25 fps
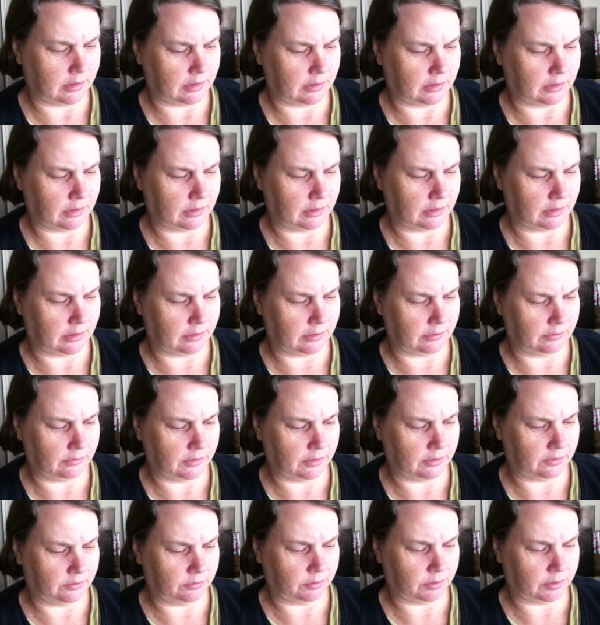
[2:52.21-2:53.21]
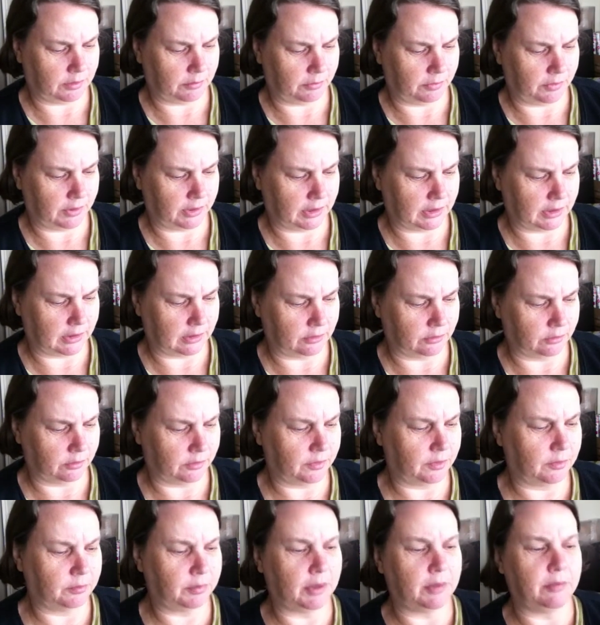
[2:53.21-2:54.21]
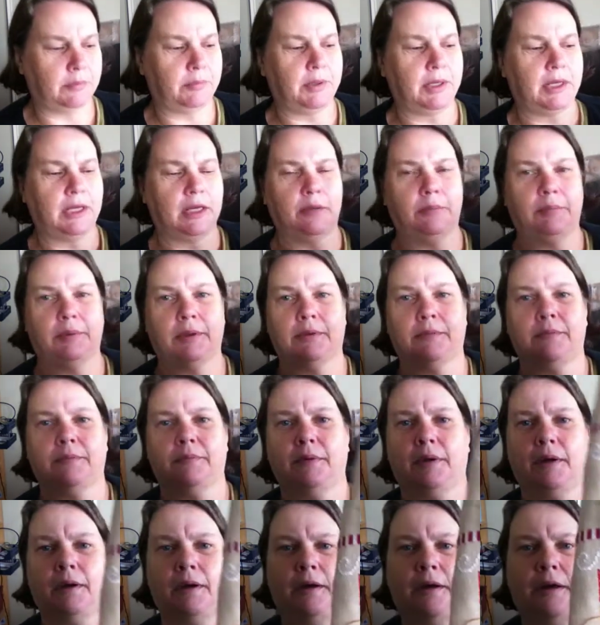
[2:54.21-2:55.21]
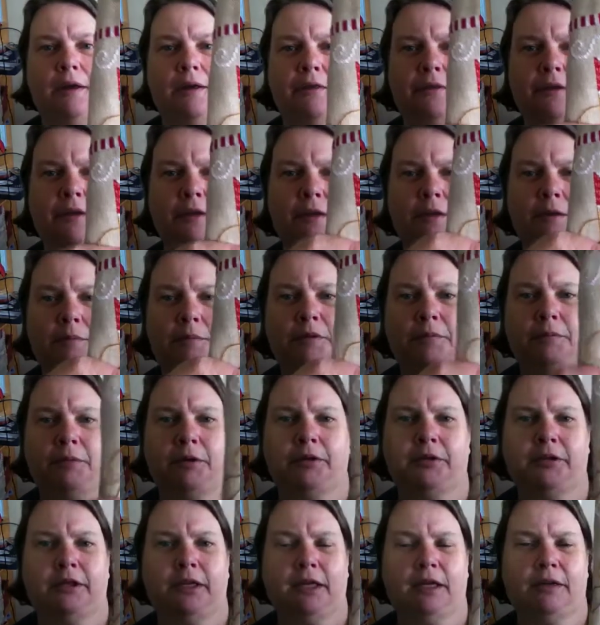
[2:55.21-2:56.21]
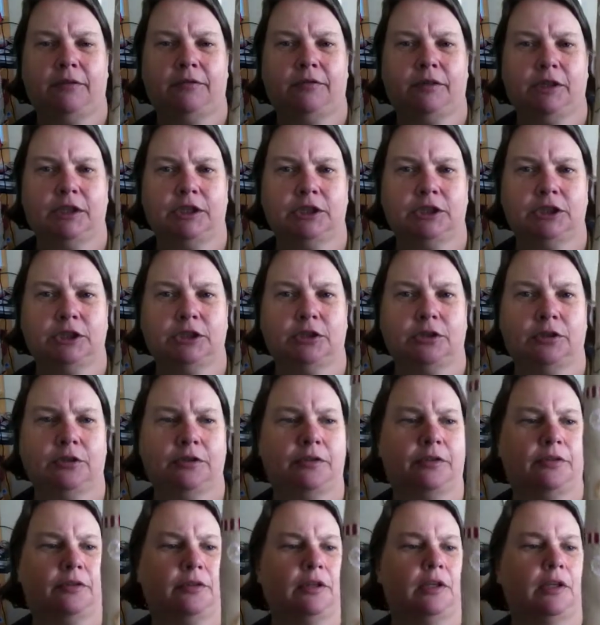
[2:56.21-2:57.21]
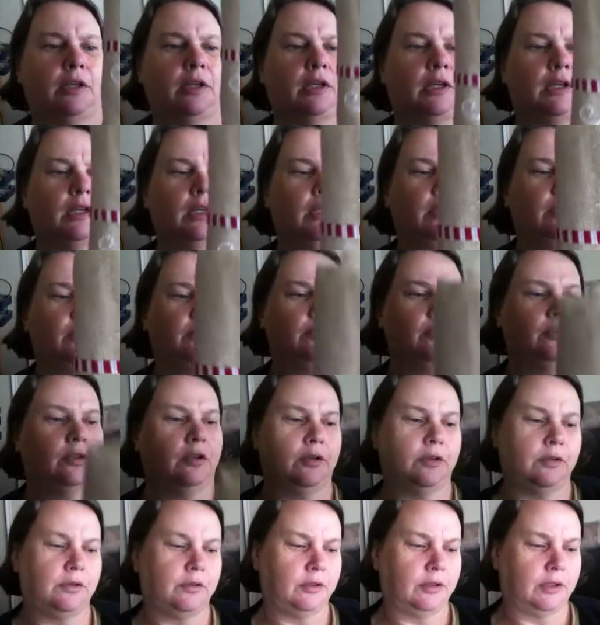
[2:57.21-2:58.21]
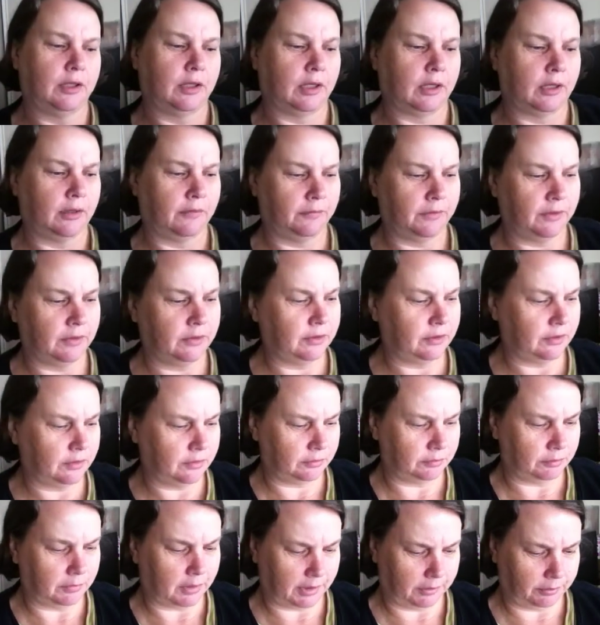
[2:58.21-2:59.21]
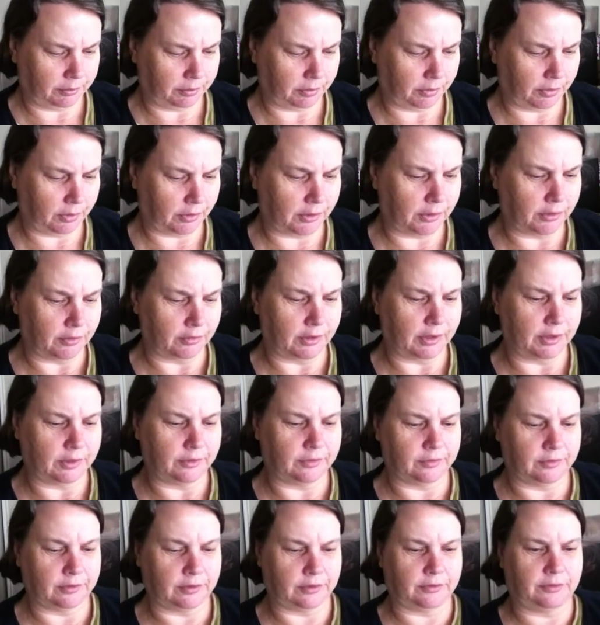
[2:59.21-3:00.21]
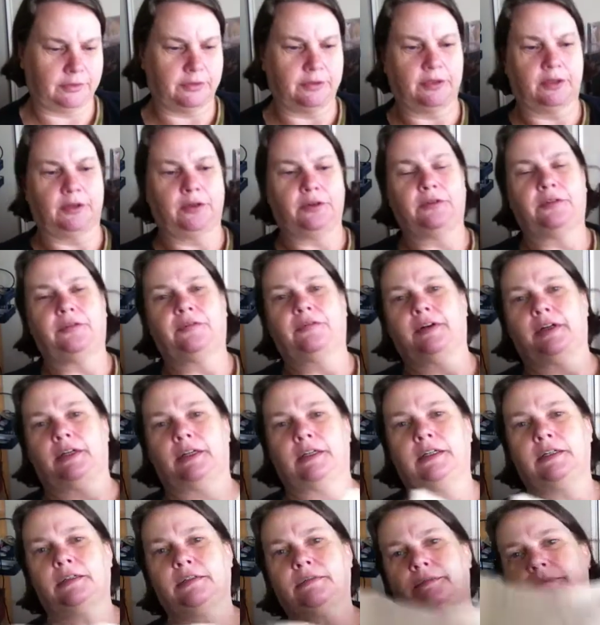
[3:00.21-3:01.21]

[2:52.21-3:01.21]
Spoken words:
Yeah, that's what I'm thinking. It looks a bit bare, but I think I'm supposed to add French knots. So this is my progress so far